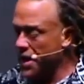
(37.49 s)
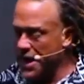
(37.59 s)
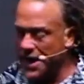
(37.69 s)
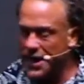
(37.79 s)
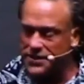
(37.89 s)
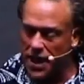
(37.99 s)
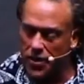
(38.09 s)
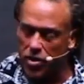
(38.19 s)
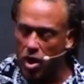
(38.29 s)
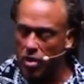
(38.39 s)
He gets out of
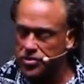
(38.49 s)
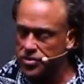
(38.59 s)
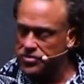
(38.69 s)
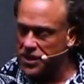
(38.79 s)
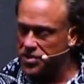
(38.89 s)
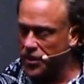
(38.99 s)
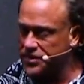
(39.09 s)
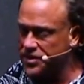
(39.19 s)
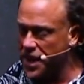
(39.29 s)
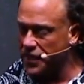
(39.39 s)
the car. As soon as I saw his
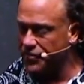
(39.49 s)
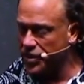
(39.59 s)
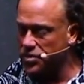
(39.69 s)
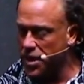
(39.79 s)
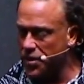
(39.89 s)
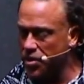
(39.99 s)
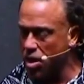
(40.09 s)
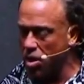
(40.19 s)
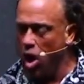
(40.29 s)
second foot go out of the car,